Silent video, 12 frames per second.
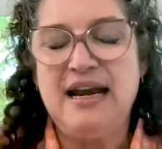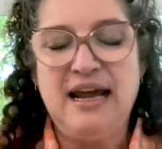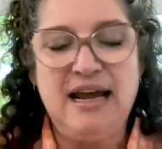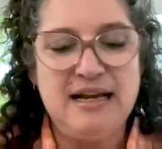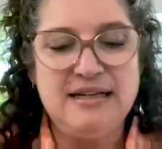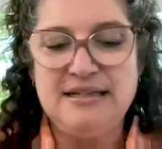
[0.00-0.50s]

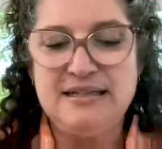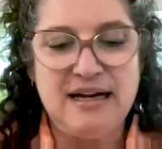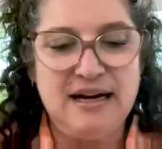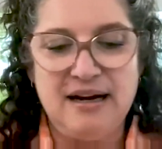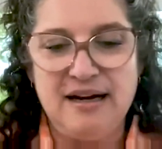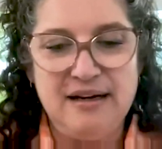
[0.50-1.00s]
And,
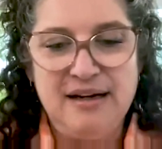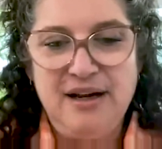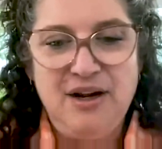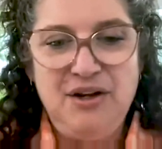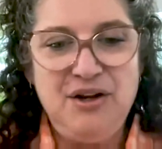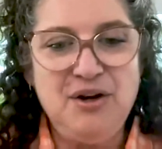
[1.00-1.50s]

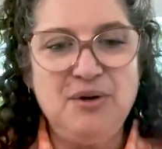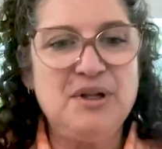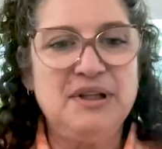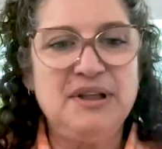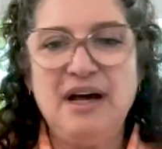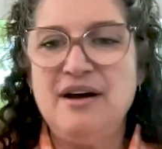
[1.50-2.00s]

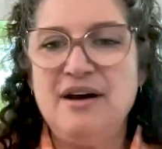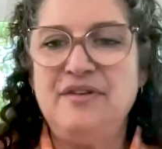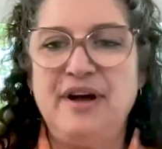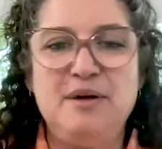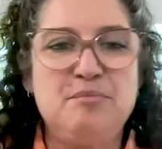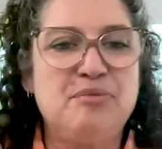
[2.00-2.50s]
the
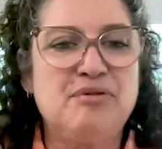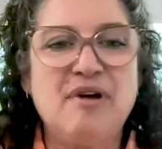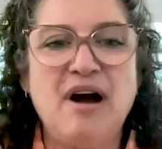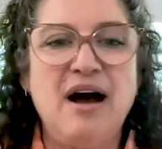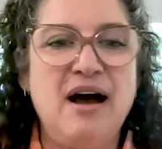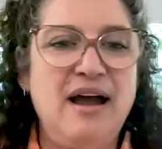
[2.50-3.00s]
love and
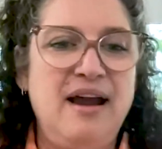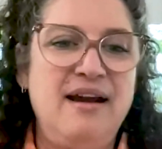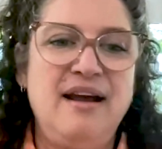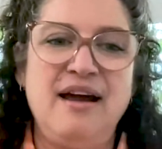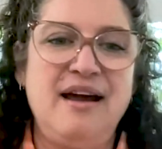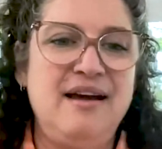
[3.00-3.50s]

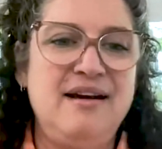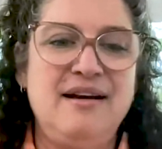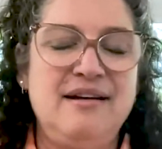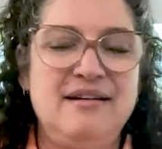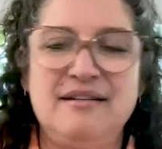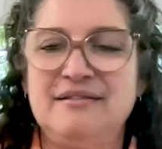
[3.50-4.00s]
pride
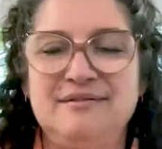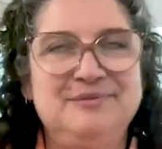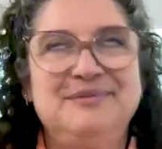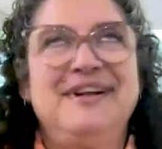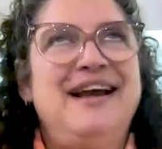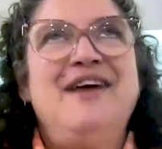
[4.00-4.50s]
and
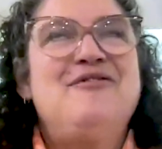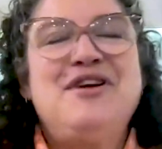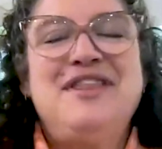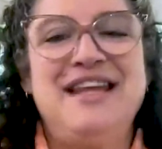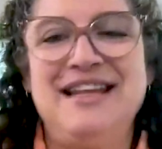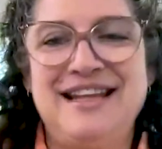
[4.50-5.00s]

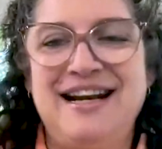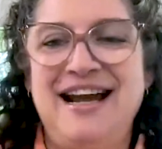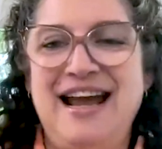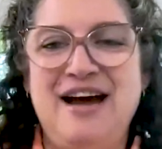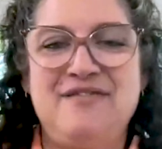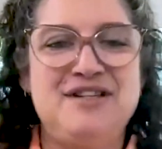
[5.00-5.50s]
everything that I
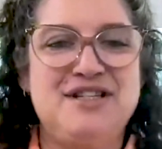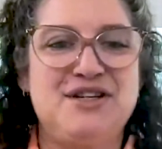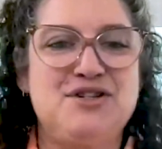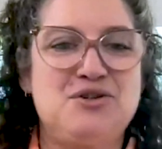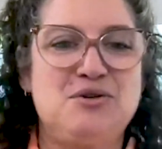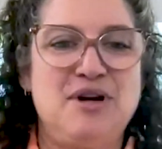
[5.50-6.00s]
have is
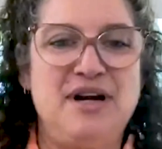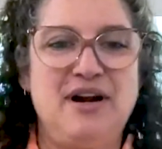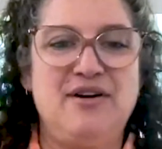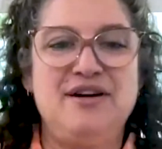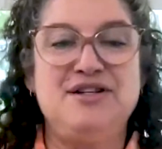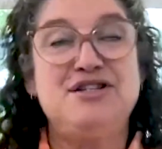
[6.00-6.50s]

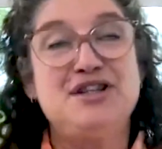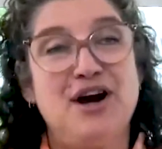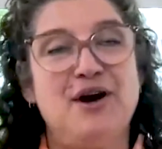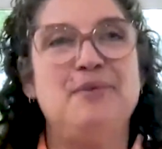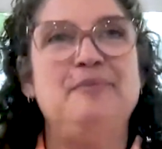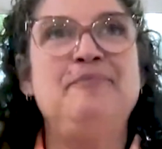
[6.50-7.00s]
extraordinary. So,